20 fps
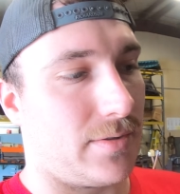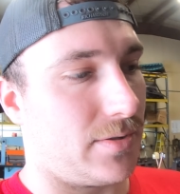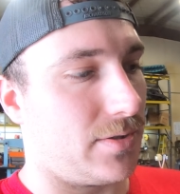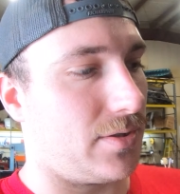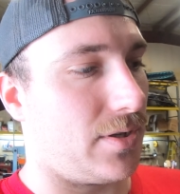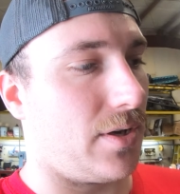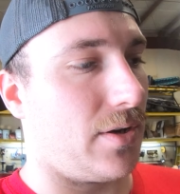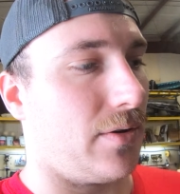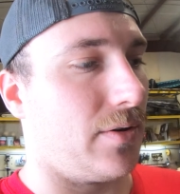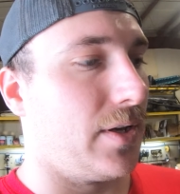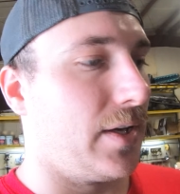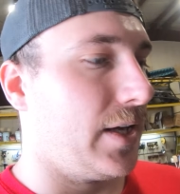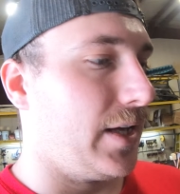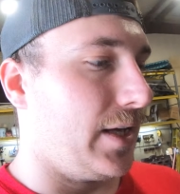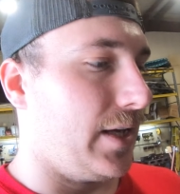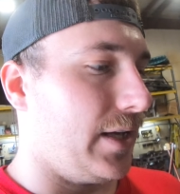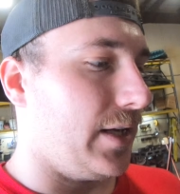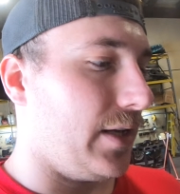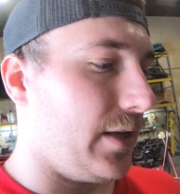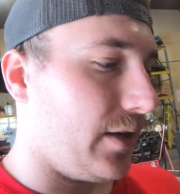So,
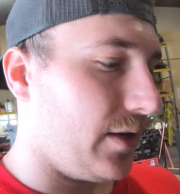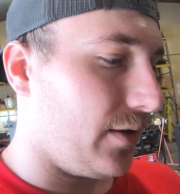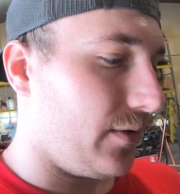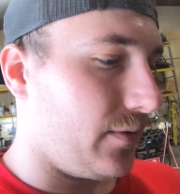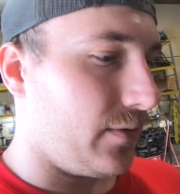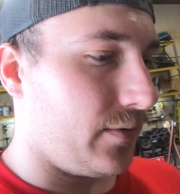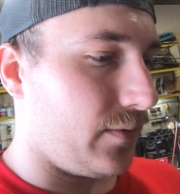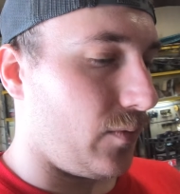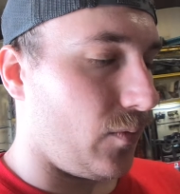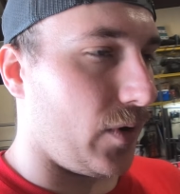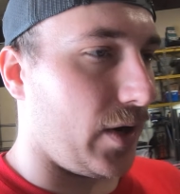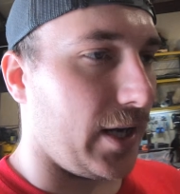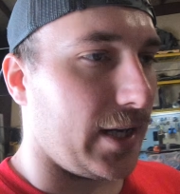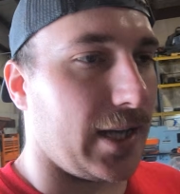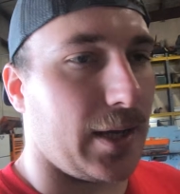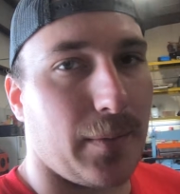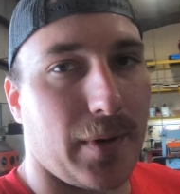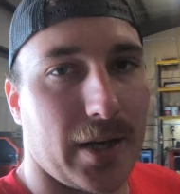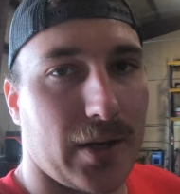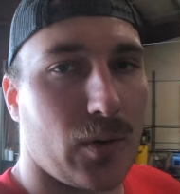when I
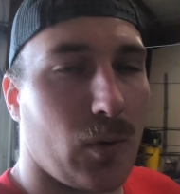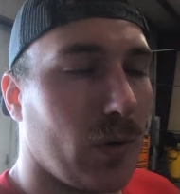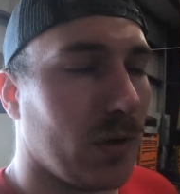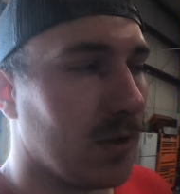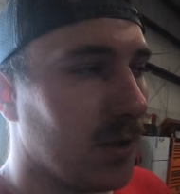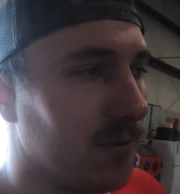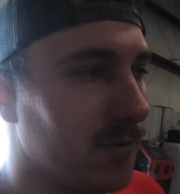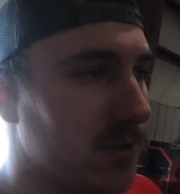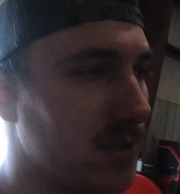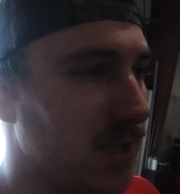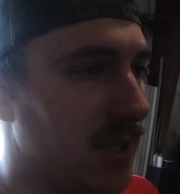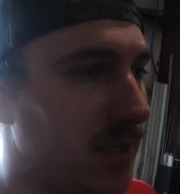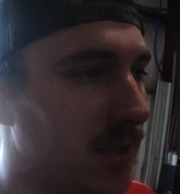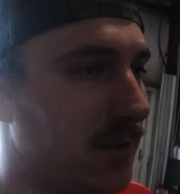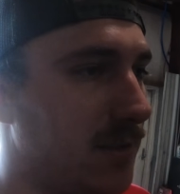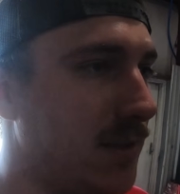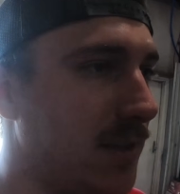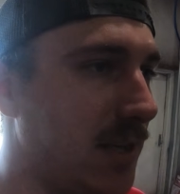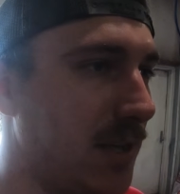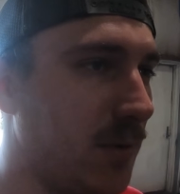get my coilovers
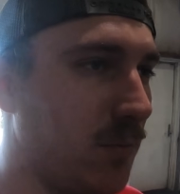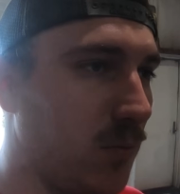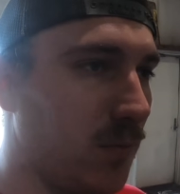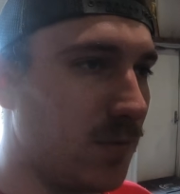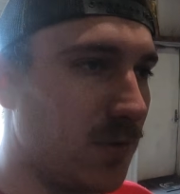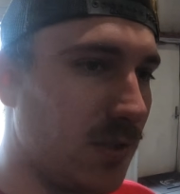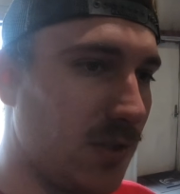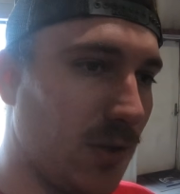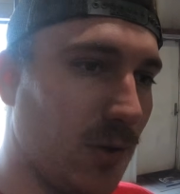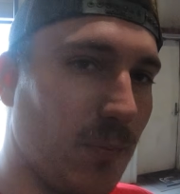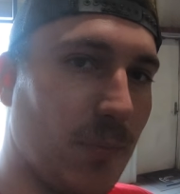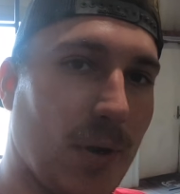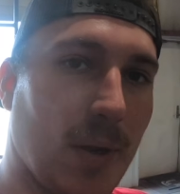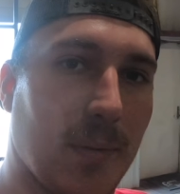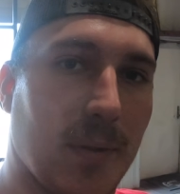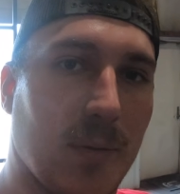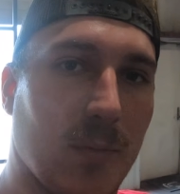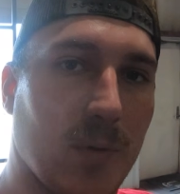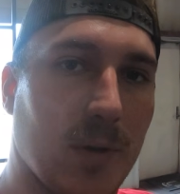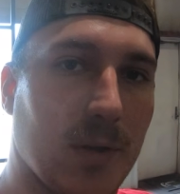in, it still
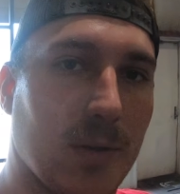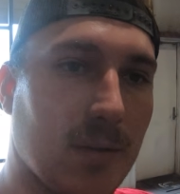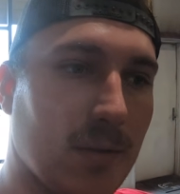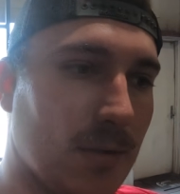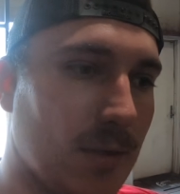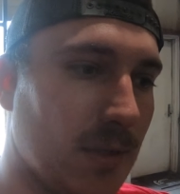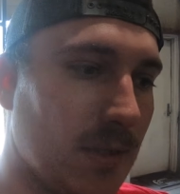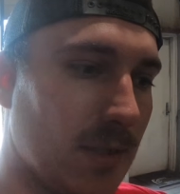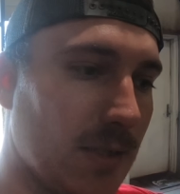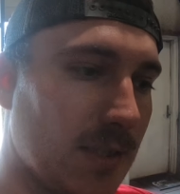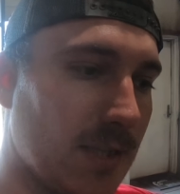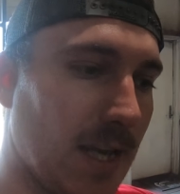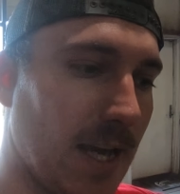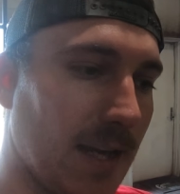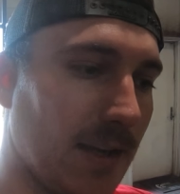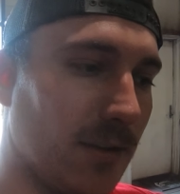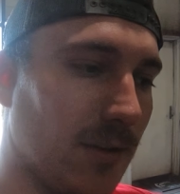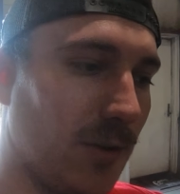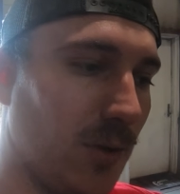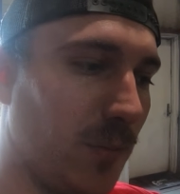probably will
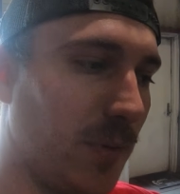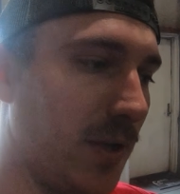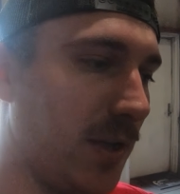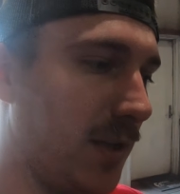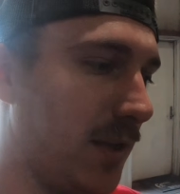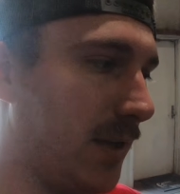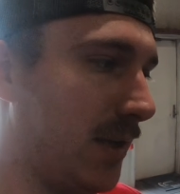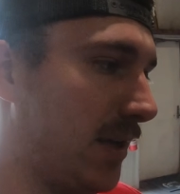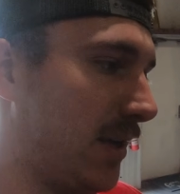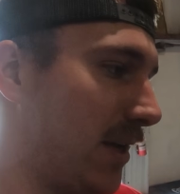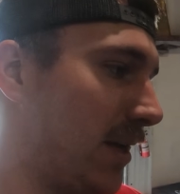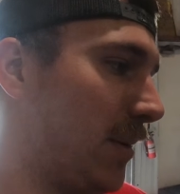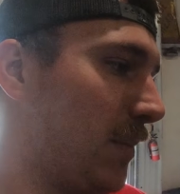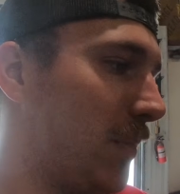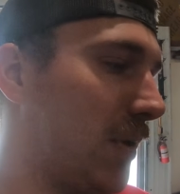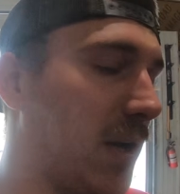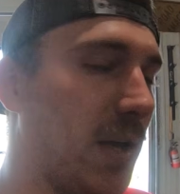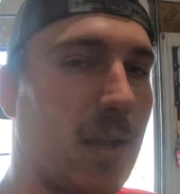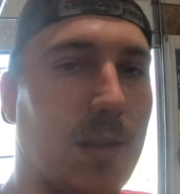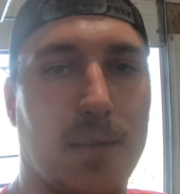sag a little bit,
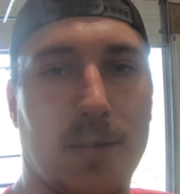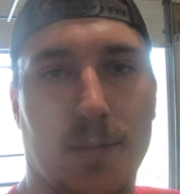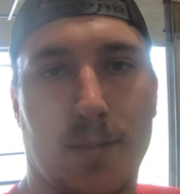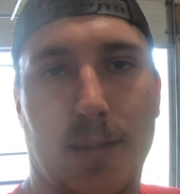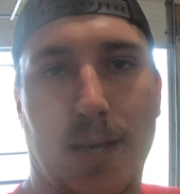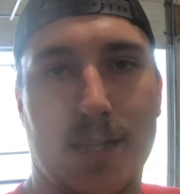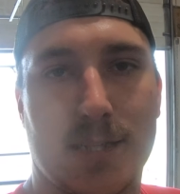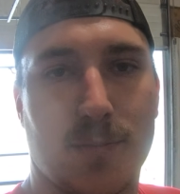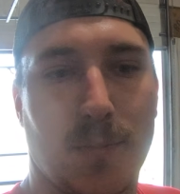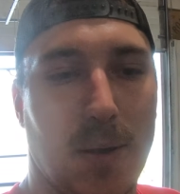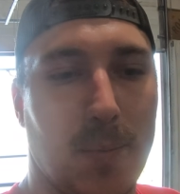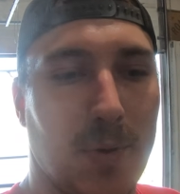but that's my